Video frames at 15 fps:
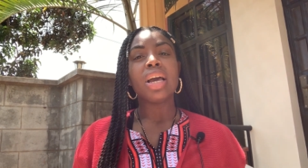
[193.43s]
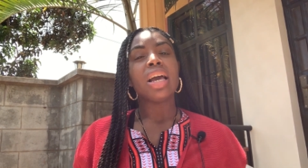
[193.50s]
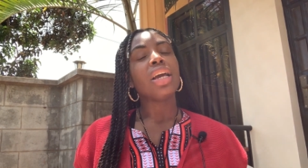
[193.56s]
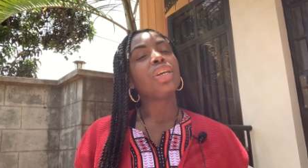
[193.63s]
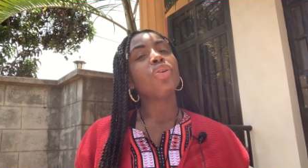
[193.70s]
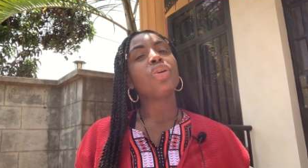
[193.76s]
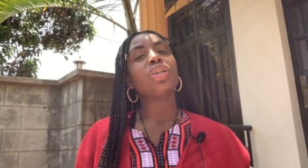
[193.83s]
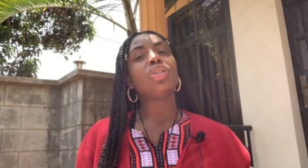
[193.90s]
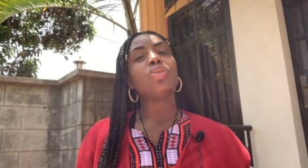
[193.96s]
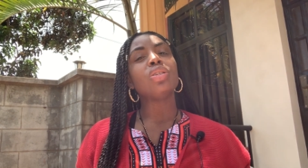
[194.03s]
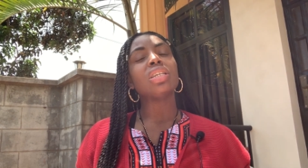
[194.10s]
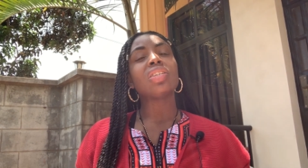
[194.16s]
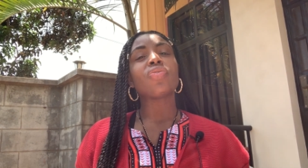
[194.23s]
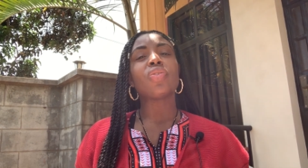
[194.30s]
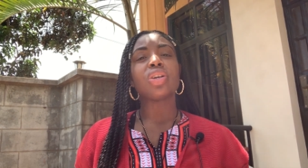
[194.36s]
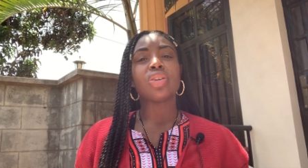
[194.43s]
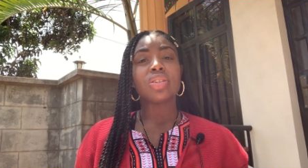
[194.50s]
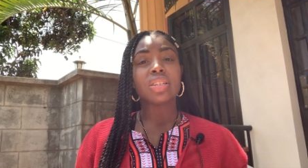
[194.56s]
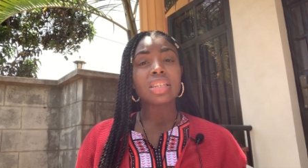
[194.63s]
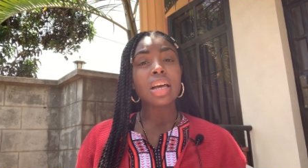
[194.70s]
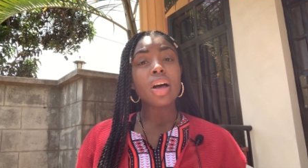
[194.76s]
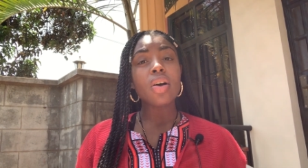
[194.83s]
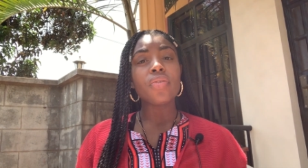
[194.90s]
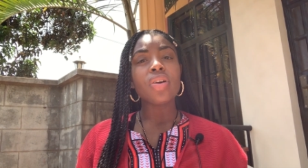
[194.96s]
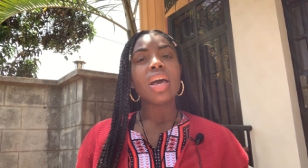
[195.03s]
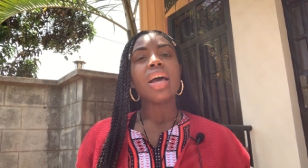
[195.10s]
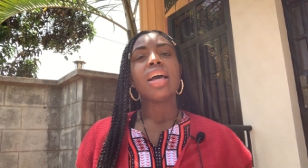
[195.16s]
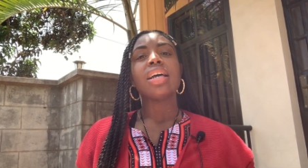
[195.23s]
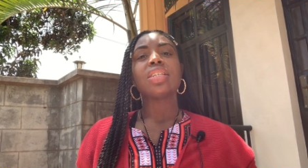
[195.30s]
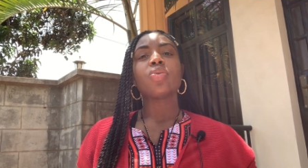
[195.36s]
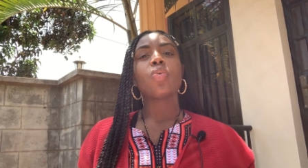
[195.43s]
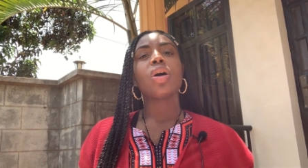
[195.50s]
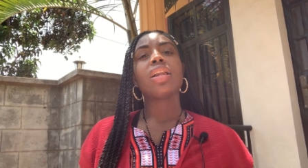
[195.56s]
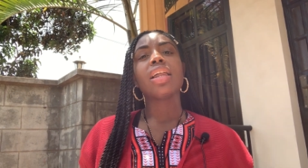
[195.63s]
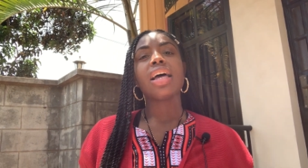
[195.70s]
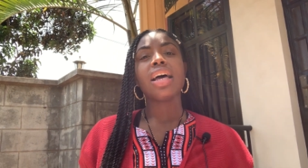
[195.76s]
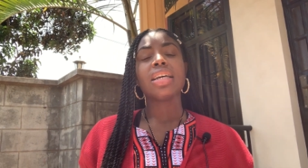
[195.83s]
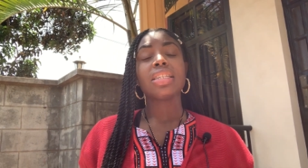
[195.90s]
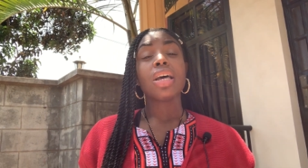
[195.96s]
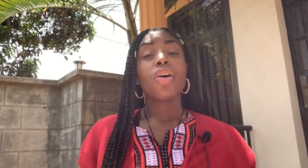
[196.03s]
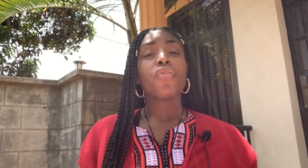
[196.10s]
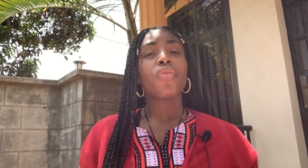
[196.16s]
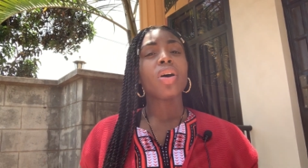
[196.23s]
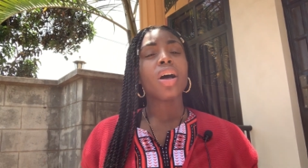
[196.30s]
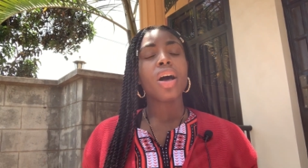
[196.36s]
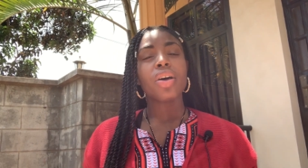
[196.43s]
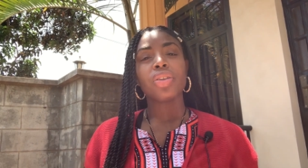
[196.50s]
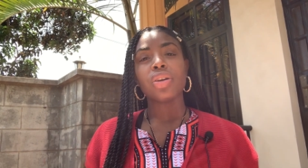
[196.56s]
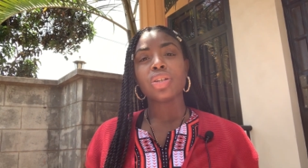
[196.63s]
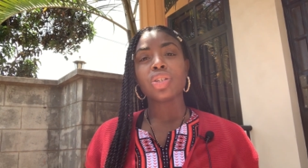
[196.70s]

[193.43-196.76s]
and you could do this for yourself as well as for others.